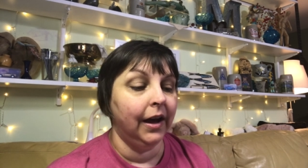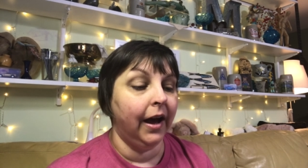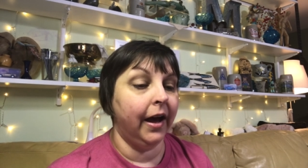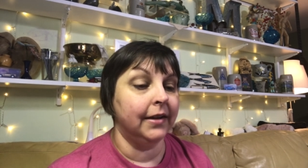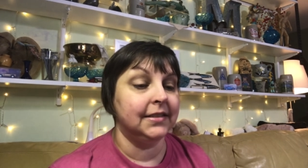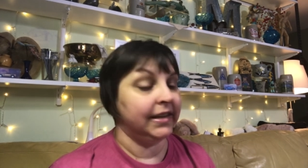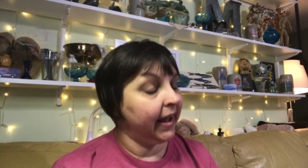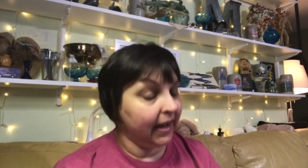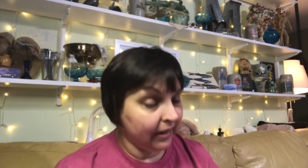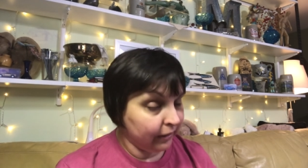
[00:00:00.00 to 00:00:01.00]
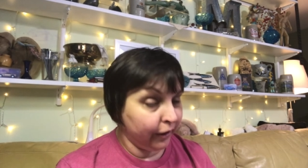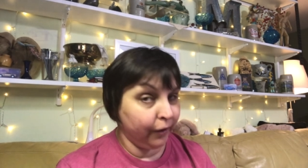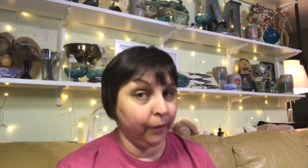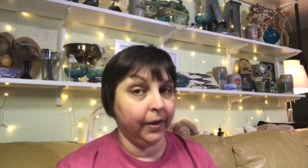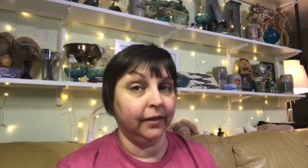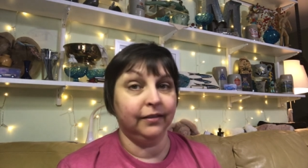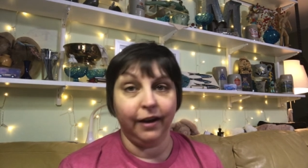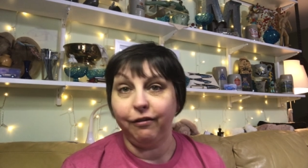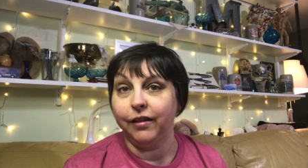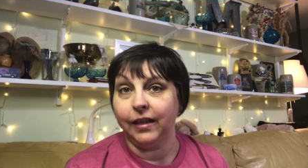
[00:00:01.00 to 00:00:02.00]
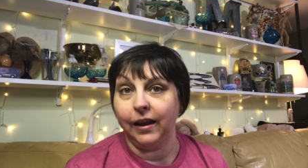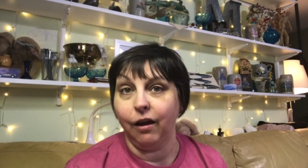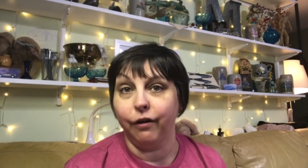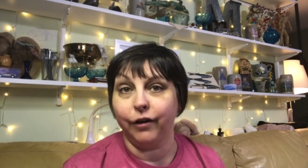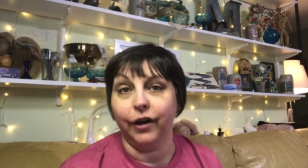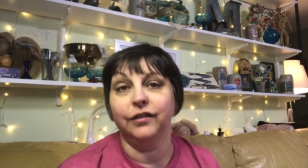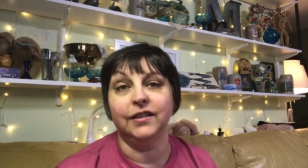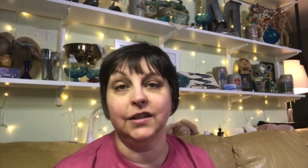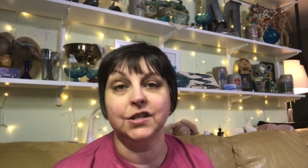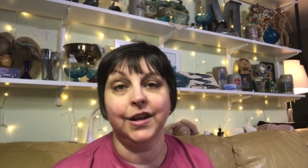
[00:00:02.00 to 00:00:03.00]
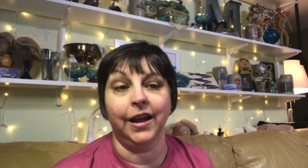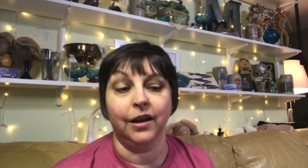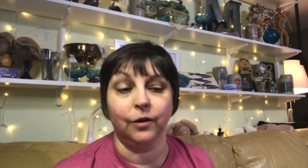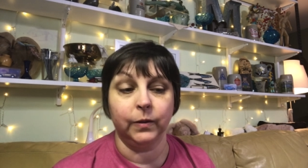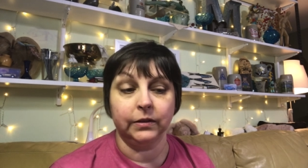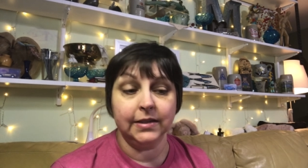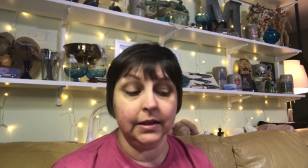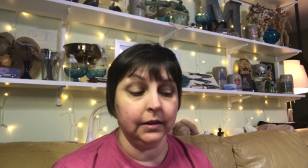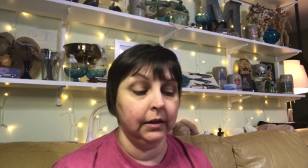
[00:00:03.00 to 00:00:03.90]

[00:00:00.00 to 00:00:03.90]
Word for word: Uh, today, though, it's definitely all cross-stitch and quilting.